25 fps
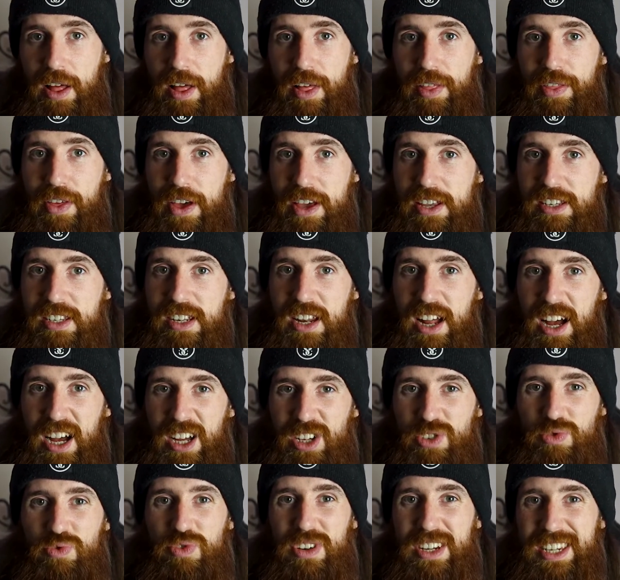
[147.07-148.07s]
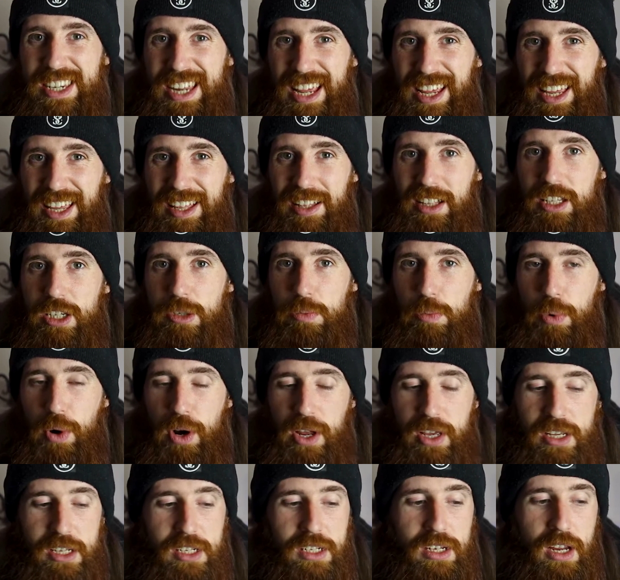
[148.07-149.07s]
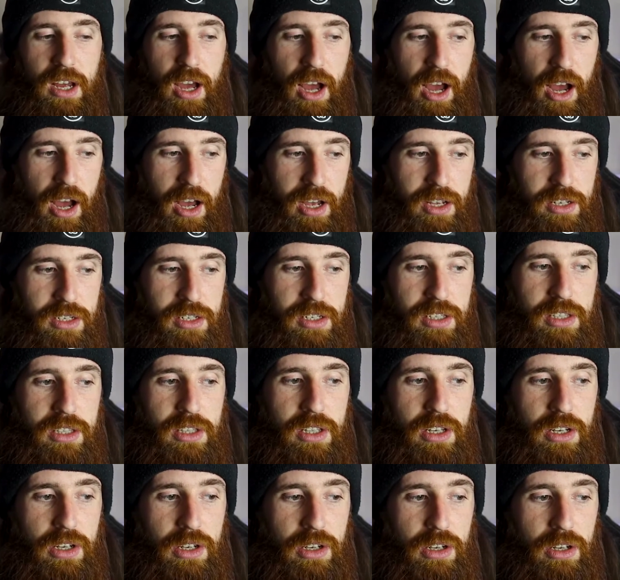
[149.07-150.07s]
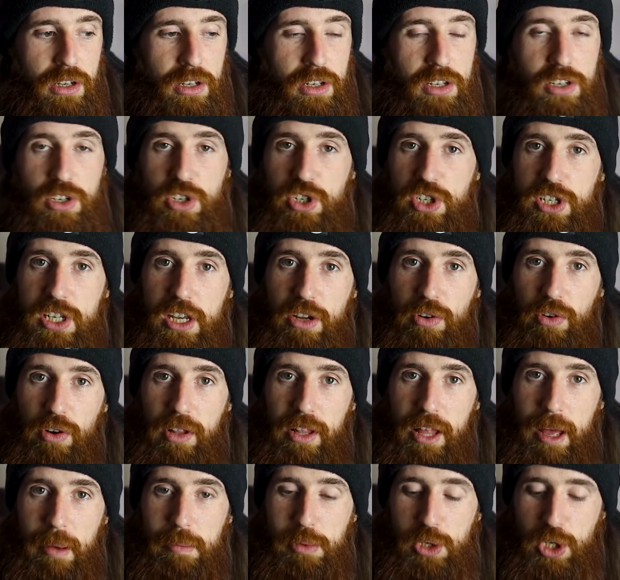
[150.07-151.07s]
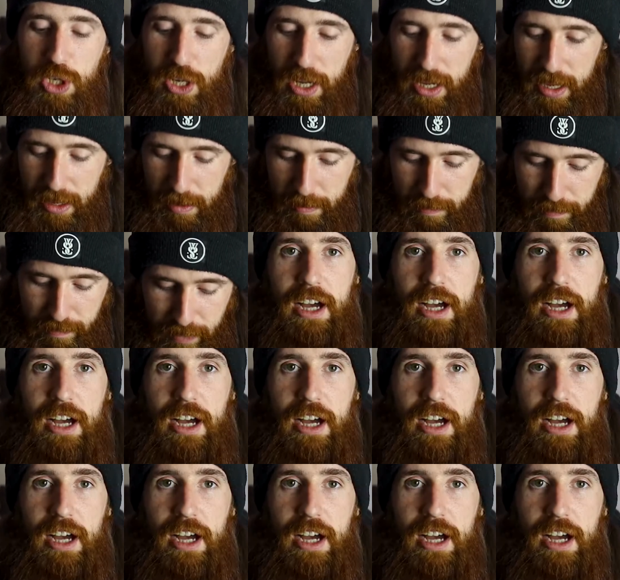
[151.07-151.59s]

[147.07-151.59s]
that isn't as ridiculous priced as the Secretlabs Titan.